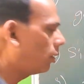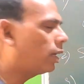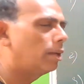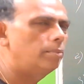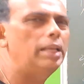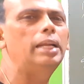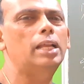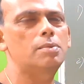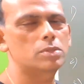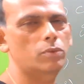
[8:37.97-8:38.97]
Okay, many
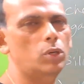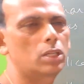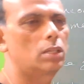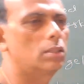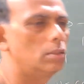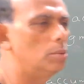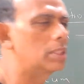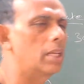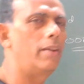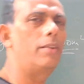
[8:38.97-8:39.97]
times water, you
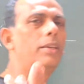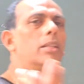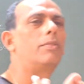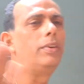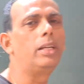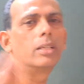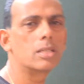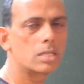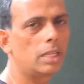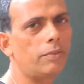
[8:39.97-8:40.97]
must have having the
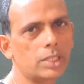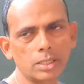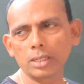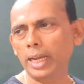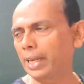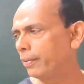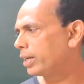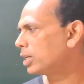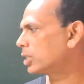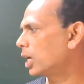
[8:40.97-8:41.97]
filters in which the
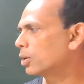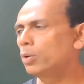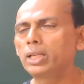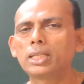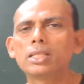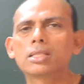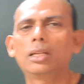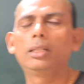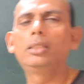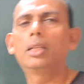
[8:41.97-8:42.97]
activated charcoal
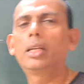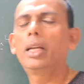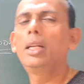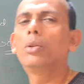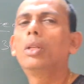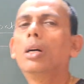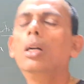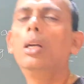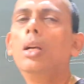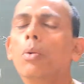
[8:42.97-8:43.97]
is inserted into the
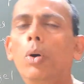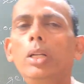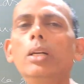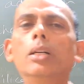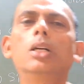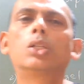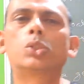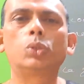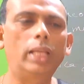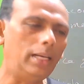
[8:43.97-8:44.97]
water,
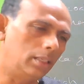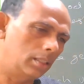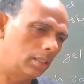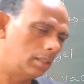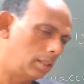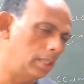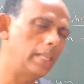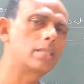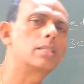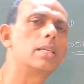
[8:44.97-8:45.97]
so that the
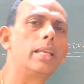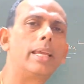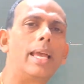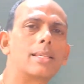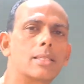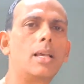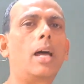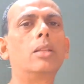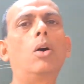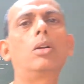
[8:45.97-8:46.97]
unnecessary gas
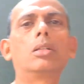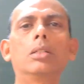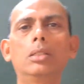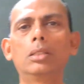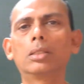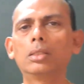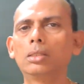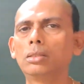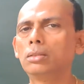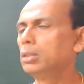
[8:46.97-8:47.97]
are not
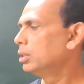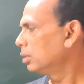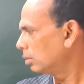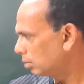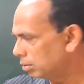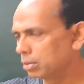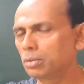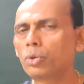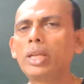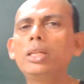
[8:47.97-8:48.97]

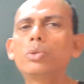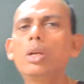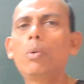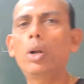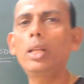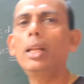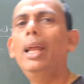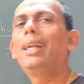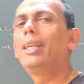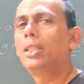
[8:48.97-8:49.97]
going into the water,
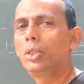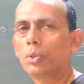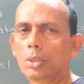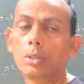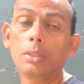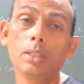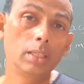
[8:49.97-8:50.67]
and it is used.